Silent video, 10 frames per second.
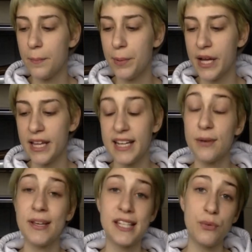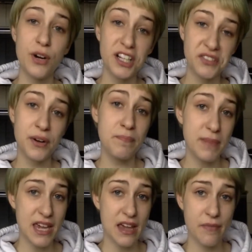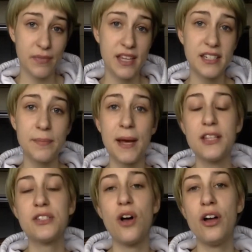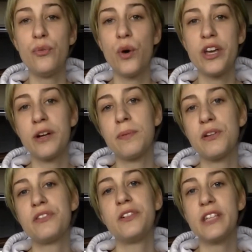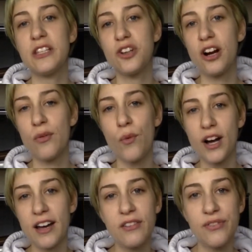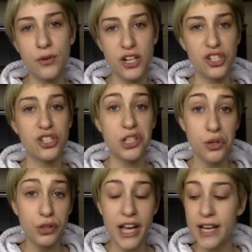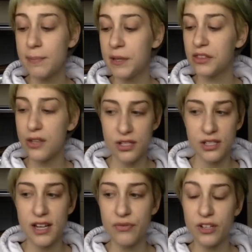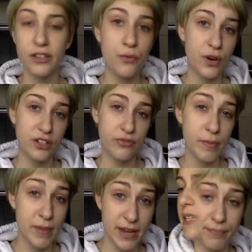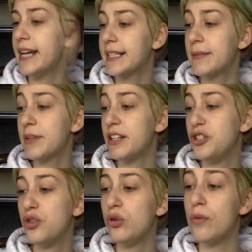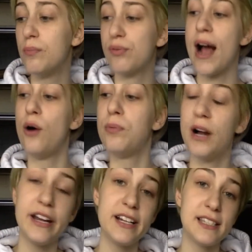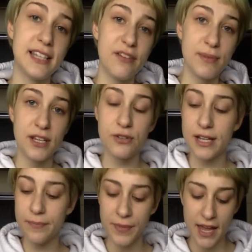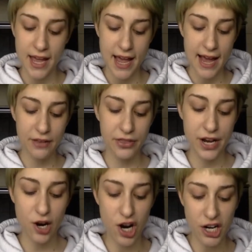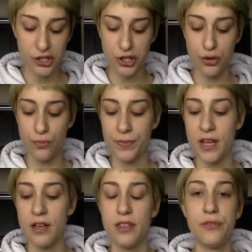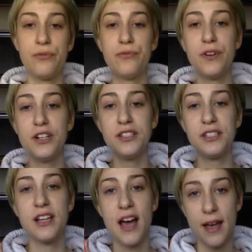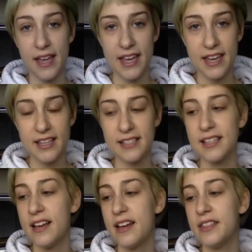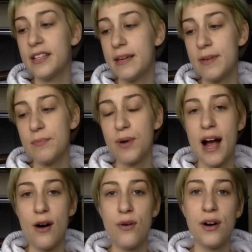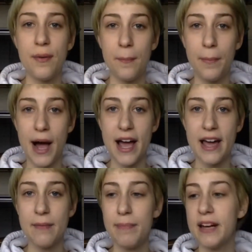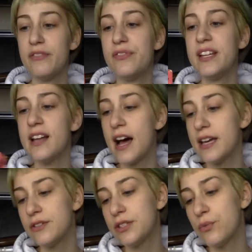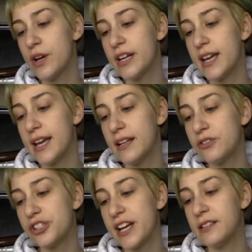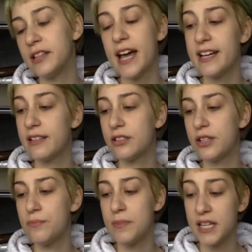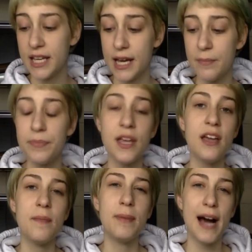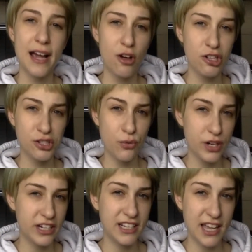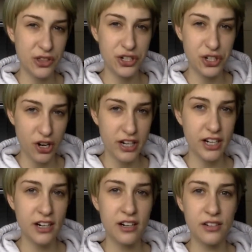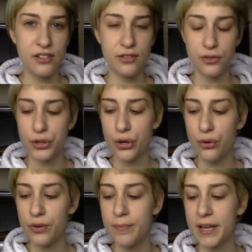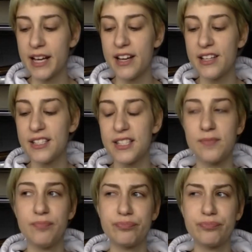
But anyways, it works for me. It depends on what your personal needs are and what kind of foundations you like, but this definitely works for me. Next, I'm going to do brow products that I've been using, and there are two. The first is the Gimme Brow by Benefit. I use the one in shade light to medium, but I also want to get the darker tone because